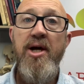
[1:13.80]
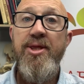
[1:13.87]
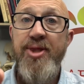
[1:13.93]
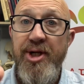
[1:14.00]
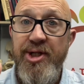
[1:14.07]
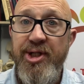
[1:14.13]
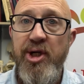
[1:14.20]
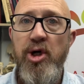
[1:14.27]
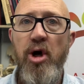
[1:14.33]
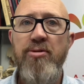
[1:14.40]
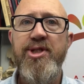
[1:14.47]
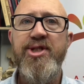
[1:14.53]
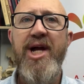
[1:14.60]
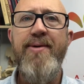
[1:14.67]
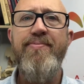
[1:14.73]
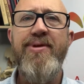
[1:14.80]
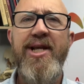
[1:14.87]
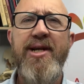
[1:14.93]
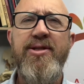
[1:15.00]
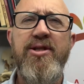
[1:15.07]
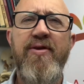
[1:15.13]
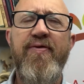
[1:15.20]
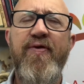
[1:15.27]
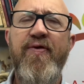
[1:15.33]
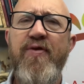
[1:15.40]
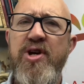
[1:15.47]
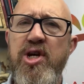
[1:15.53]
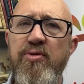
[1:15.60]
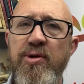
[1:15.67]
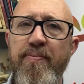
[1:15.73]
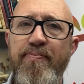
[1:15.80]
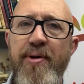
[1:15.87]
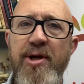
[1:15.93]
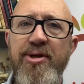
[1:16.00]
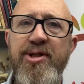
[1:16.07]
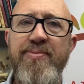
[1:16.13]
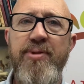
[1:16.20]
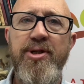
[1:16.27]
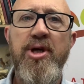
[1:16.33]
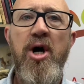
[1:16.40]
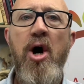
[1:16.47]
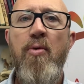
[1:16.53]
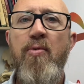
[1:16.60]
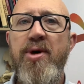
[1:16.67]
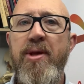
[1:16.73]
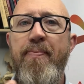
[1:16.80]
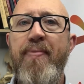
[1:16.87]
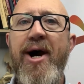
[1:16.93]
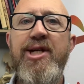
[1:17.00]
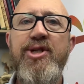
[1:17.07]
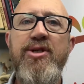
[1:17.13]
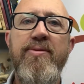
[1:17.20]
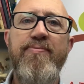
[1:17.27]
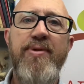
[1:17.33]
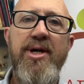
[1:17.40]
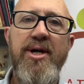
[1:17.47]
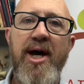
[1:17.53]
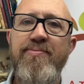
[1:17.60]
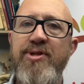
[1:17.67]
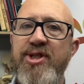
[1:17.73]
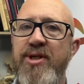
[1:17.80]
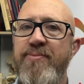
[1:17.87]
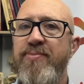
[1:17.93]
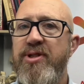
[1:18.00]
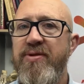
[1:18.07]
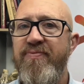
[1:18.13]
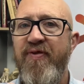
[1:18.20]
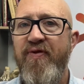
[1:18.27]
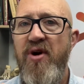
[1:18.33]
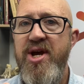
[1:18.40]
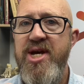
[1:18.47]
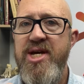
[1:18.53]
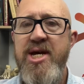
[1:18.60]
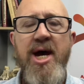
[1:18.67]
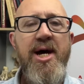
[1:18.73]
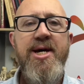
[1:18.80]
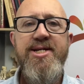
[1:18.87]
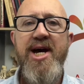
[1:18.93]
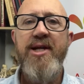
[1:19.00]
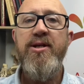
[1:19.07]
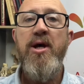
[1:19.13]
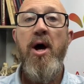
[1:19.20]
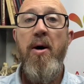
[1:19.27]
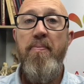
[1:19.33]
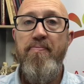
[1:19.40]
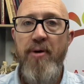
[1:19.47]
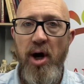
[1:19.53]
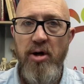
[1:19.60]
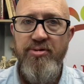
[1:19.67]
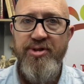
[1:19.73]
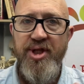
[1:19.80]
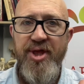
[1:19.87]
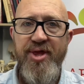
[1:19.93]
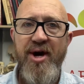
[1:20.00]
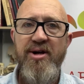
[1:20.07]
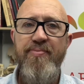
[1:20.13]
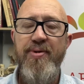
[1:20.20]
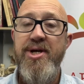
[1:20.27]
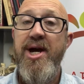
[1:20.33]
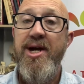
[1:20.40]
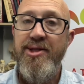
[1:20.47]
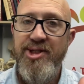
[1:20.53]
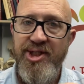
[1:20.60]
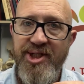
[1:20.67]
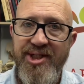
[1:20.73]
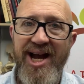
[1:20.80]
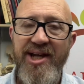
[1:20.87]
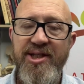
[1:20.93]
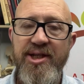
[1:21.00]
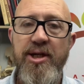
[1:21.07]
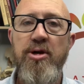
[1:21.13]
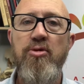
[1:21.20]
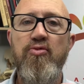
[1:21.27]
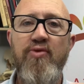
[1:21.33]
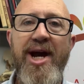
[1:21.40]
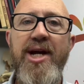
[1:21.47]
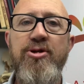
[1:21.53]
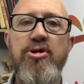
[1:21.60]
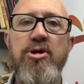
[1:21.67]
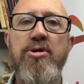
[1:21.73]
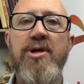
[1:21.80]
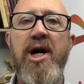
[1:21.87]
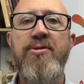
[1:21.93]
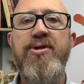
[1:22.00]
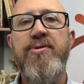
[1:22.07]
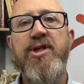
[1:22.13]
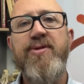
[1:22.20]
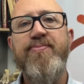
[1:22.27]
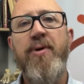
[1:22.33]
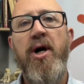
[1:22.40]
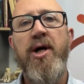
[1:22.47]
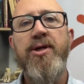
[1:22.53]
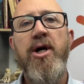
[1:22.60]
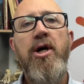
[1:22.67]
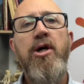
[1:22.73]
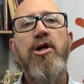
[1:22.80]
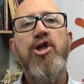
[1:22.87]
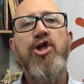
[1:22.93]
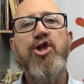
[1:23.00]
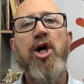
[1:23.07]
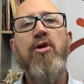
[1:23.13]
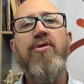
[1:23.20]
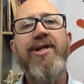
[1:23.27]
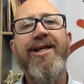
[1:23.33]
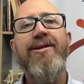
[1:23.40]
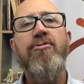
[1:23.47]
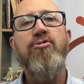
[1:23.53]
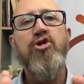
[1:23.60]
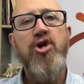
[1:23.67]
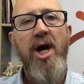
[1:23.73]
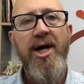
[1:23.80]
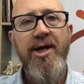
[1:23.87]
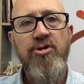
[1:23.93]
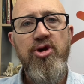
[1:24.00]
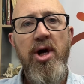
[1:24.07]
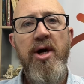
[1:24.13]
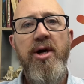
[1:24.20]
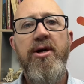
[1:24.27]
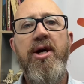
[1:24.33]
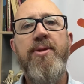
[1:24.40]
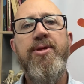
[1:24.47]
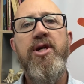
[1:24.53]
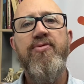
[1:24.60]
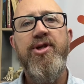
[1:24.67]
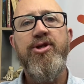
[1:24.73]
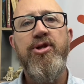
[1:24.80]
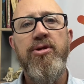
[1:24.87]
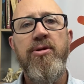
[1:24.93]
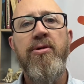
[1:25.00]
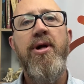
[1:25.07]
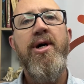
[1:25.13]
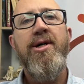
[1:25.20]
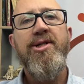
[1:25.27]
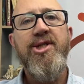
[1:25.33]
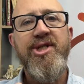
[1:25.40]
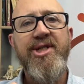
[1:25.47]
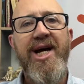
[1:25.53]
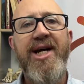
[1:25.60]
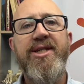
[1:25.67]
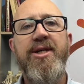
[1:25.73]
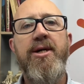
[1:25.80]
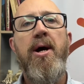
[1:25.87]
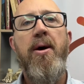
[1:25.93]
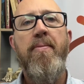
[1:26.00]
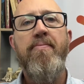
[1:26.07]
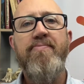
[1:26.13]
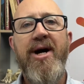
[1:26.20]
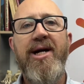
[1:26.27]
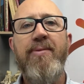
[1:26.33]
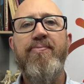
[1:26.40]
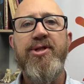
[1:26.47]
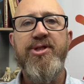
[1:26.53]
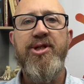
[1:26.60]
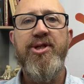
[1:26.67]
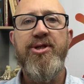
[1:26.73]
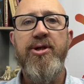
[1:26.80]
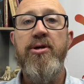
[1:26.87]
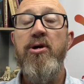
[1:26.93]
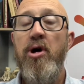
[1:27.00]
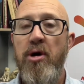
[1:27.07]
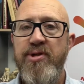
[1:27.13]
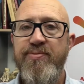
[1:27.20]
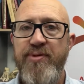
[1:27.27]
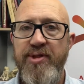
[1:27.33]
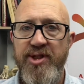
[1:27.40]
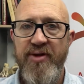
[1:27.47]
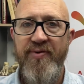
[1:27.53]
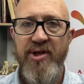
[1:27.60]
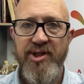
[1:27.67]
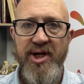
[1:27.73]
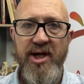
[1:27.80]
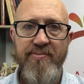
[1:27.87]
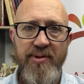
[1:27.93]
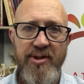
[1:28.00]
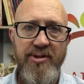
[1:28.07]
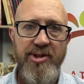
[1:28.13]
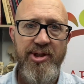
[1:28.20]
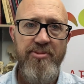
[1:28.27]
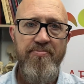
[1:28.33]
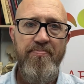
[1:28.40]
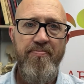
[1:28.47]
This concept led to frequent puzzlement when a patient became symptom-free, yet post-therapy static radiographs of the spine showed little change in the original static malpositioning of specific segments.